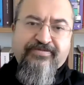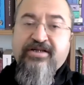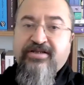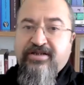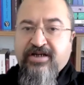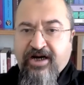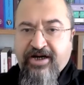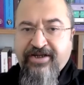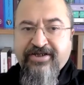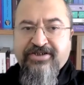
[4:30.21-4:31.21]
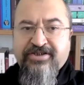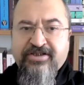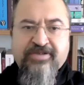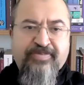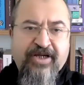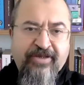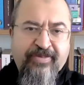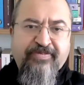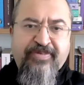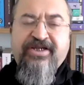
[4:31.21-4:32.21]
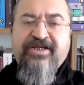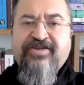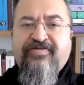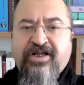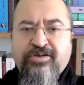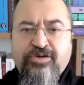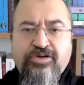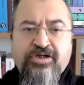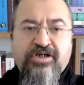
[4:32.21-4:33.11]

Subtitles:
The higher the payback period value,